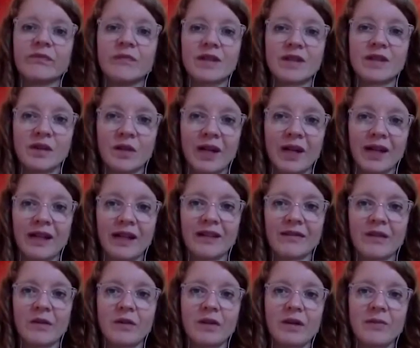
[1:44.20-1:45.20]
So I can
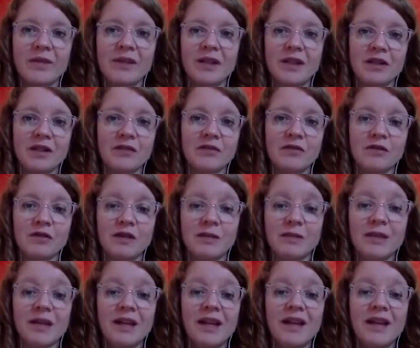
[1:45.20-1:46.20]
give that recommendation for
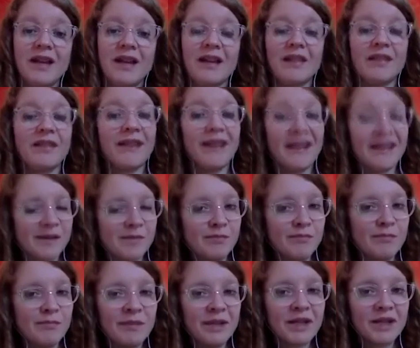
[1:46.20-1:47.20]
them. That's
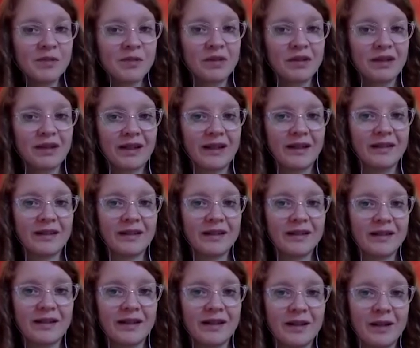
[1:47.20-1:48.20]
much more likely
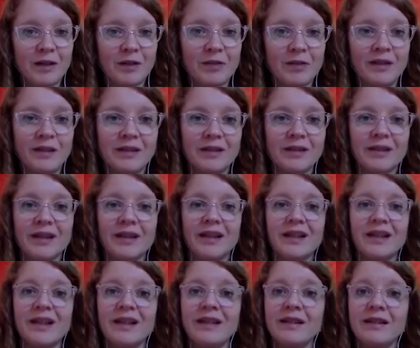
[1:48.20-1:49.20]
to get an open.
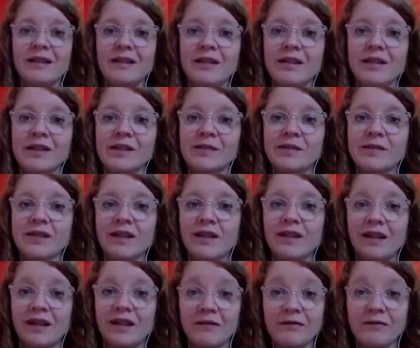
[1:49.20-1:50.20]
It is
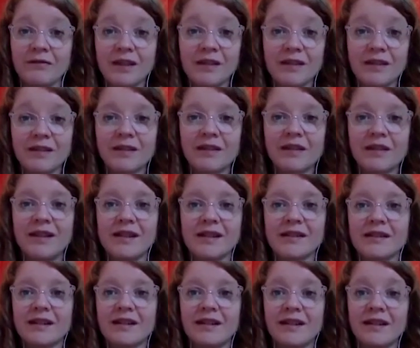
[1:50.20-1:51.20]
citing an event, it's
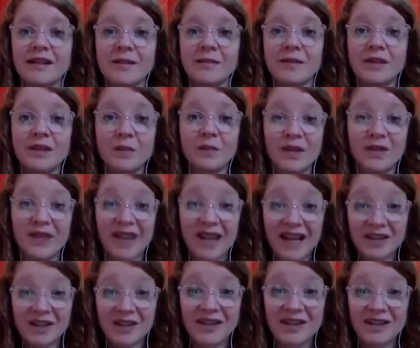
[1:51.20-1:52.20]
citing something that we've
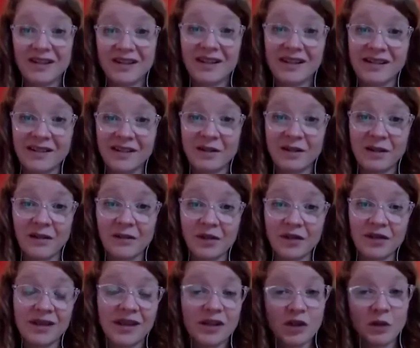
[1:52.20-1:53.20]
actually discussed in a
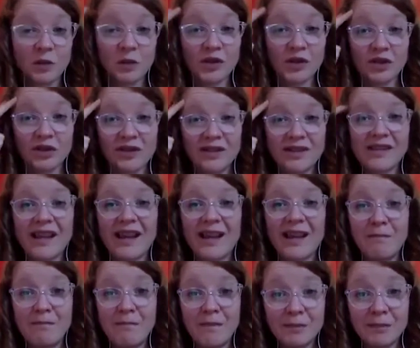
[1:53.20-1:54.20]
conversation, which is a
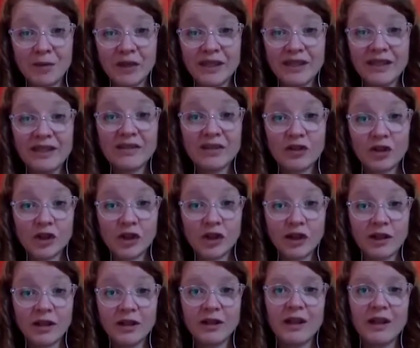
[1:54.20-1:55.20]
memory jog.